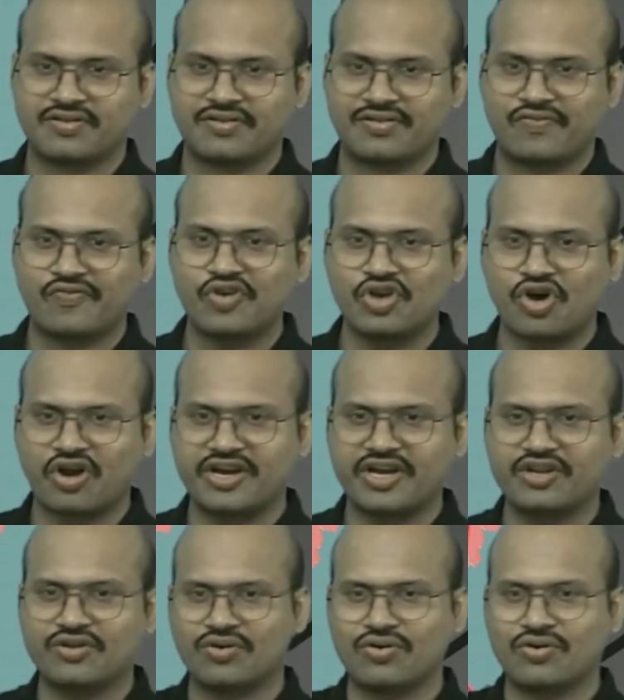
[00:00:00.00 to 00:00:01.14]
We already
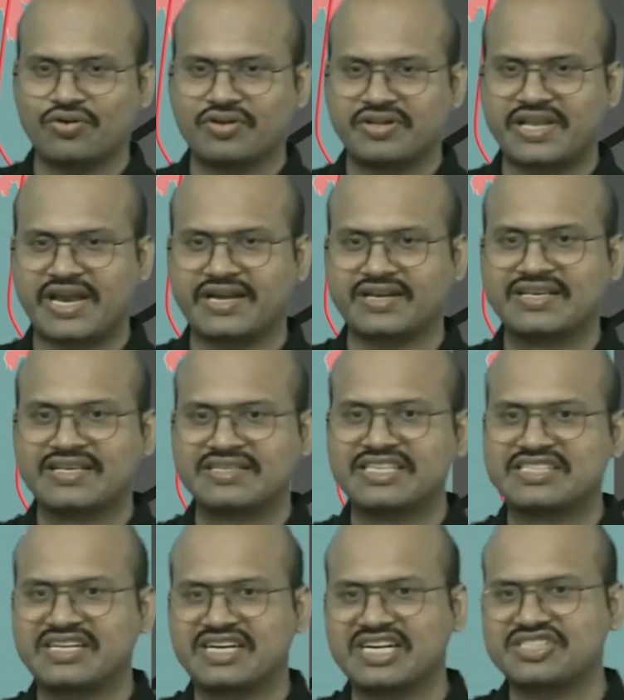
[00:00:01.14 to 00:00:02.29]
know that this
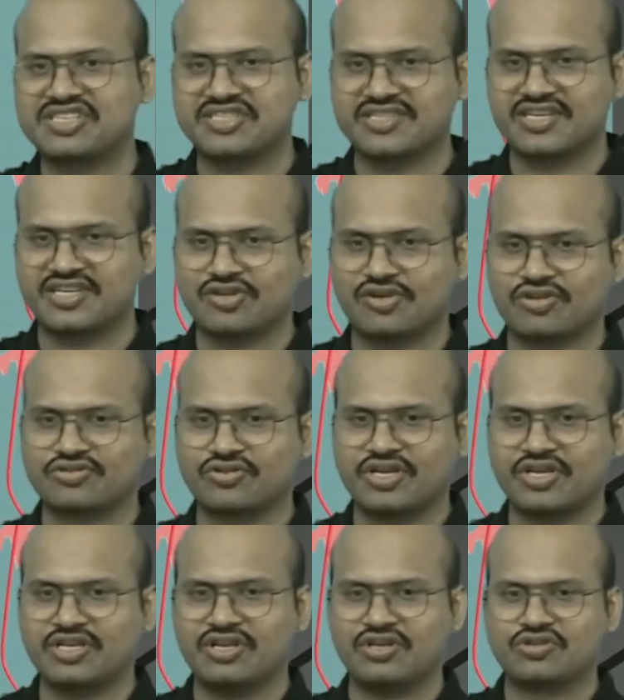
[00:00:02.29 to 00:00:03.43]
Kutch region is also
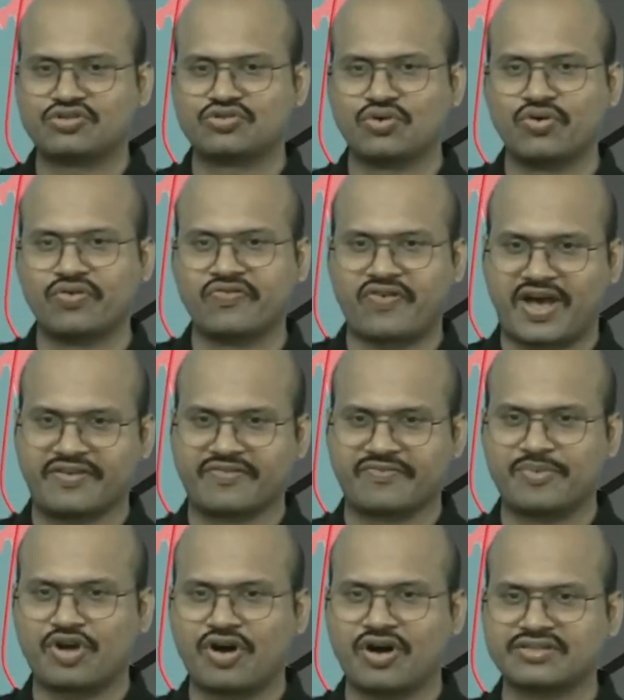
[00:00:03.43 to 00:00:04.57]
in zone 5
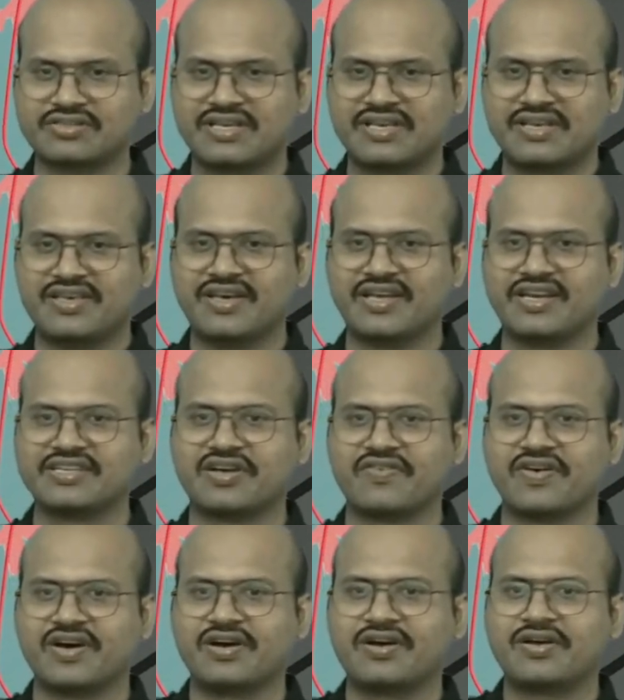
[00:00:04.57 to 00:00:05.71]
because here is
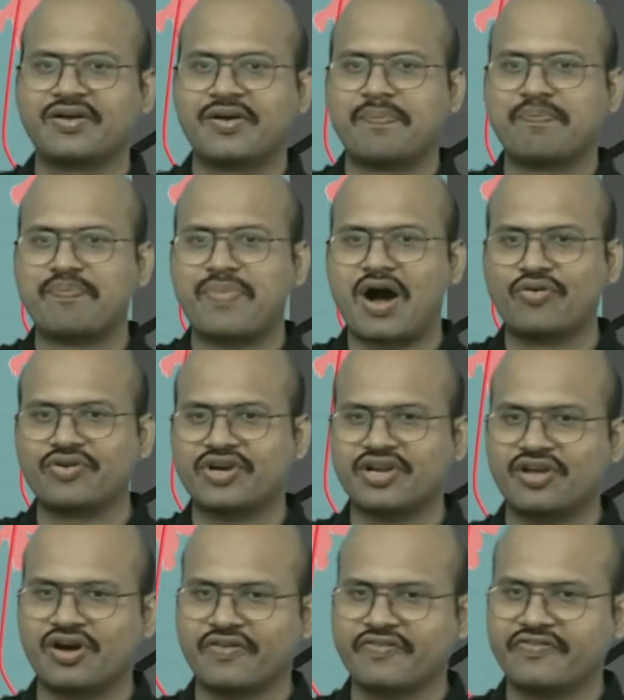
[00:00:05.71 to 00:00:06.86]
our boundary
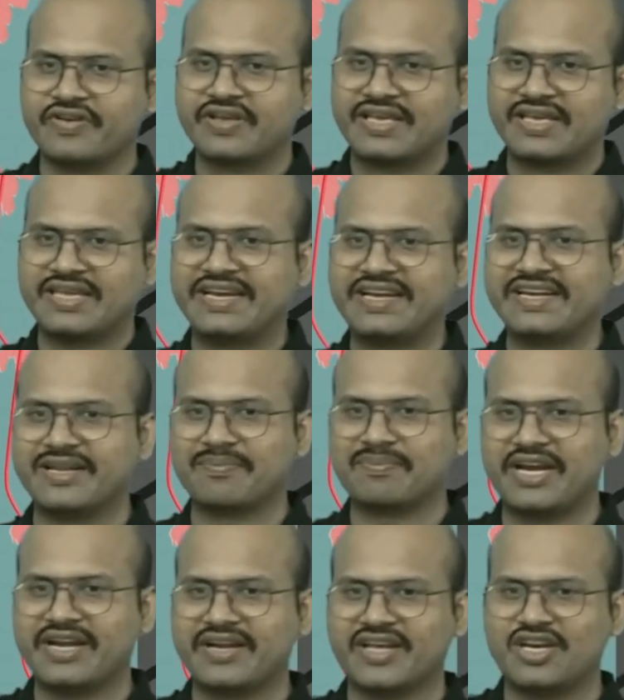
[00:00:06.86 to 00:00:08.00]
of Indian
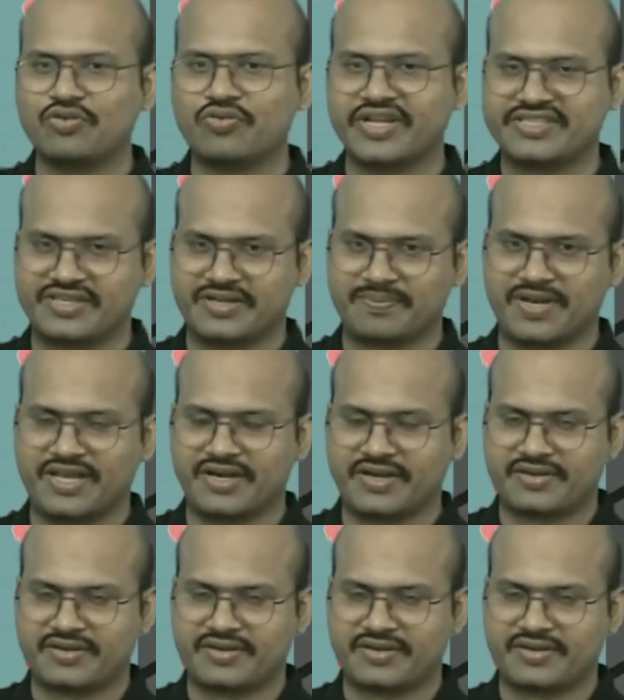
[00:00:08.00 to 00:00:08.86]
plate and Eurasian plate.